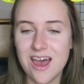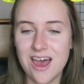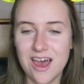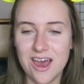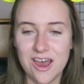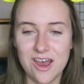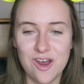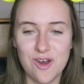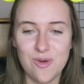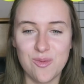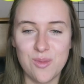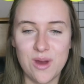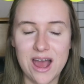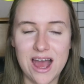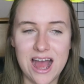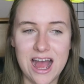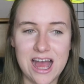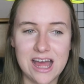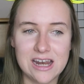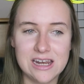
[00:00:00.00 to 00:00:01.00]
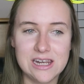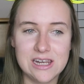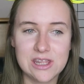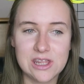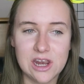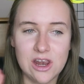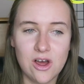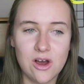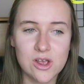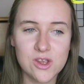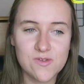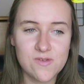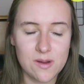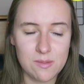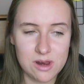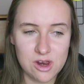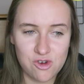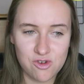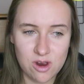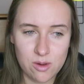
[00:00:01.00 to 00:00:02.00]
And the last
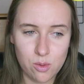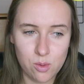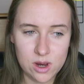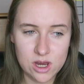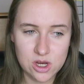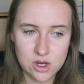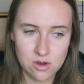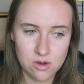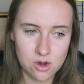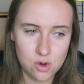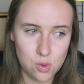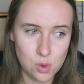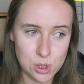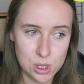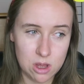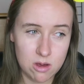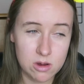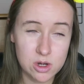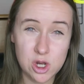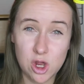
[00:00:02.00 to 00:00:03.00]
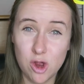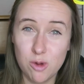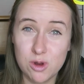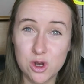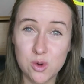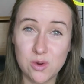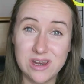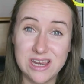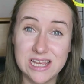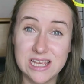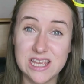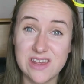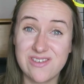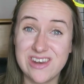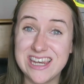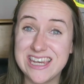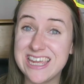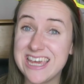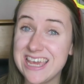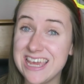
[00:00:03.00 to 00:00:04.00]
family trip we took was October
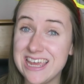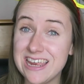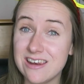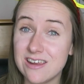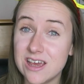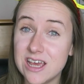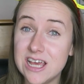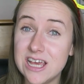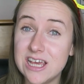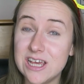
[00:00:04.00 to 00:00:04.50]
2017,